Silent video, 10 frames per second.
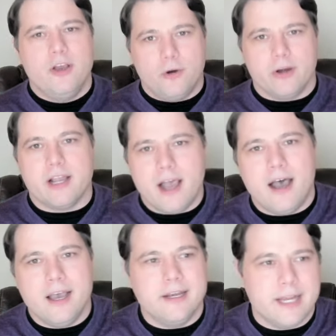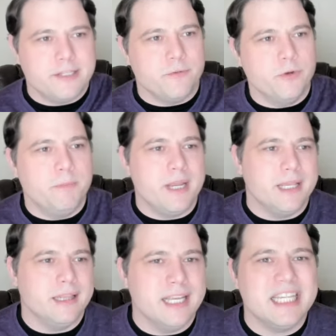or a cond as it would be
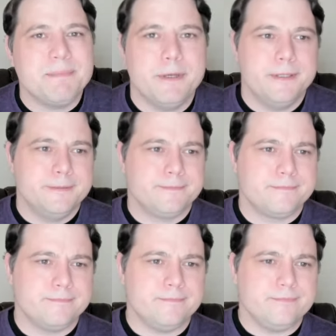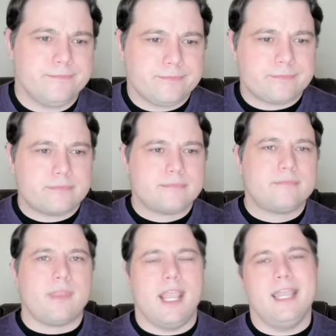in Lisp,
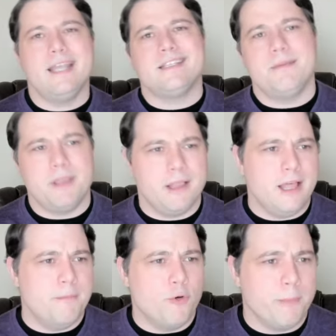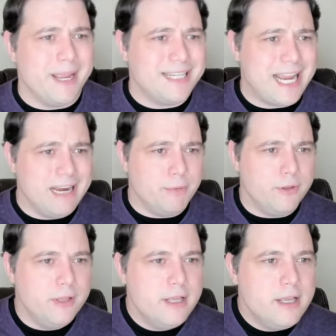and get something a lot more
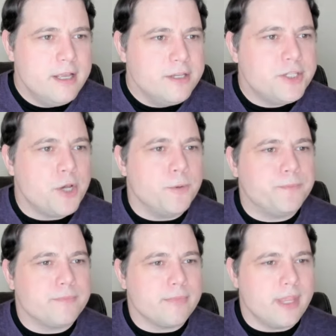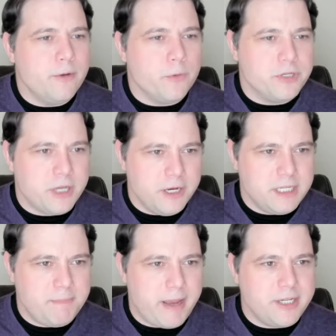maintainable. So we're going to
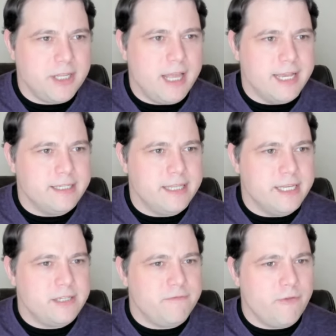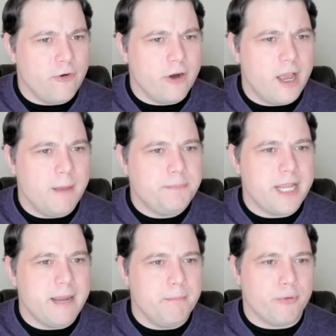specialize this for
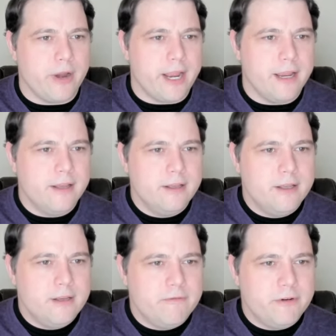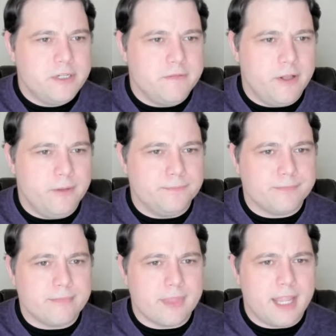update brie. First of all,
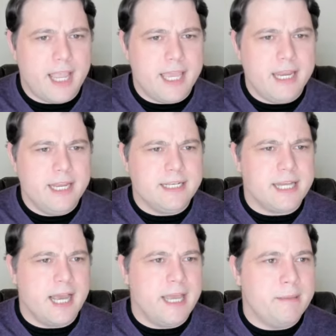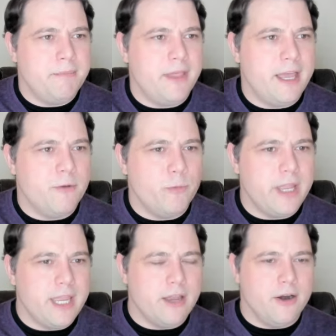any time that
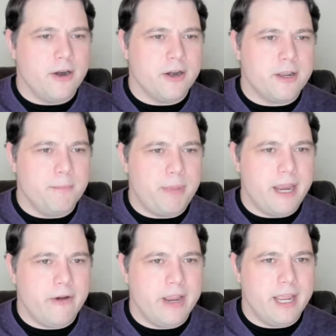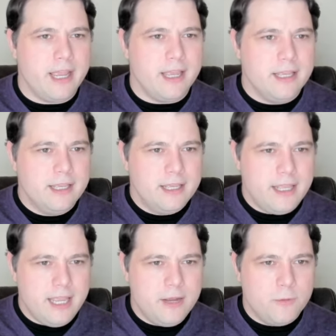we are comparing
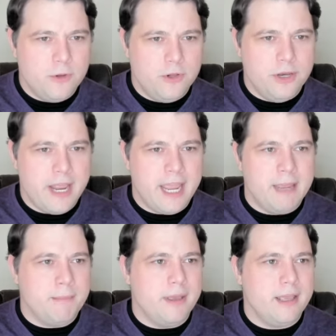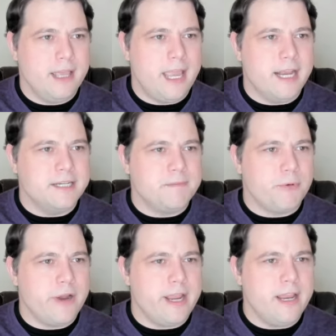equal name aged
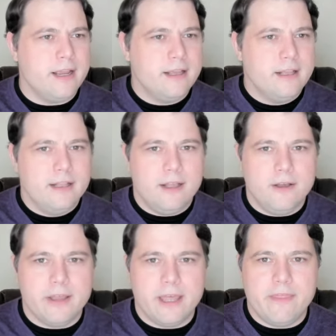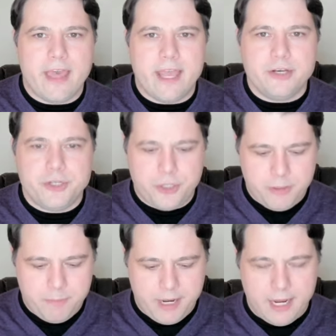brie, okay, that
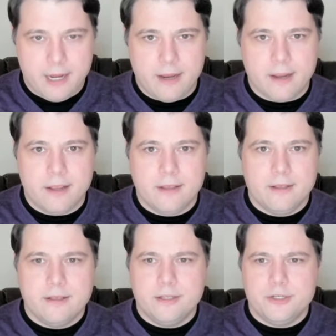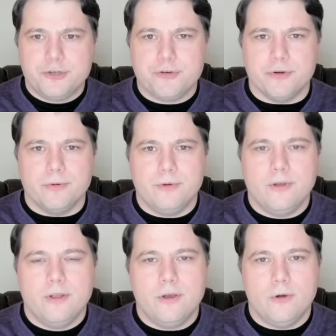should be true,
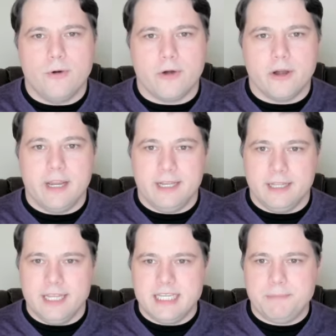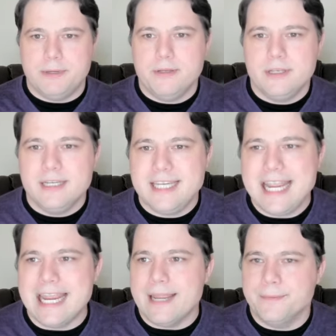or in Lisp,
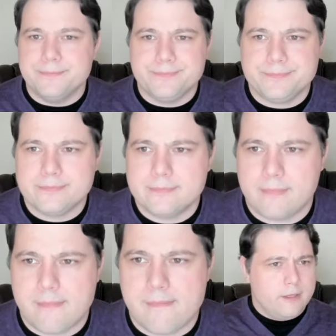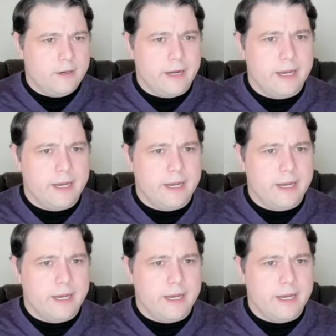T. All right,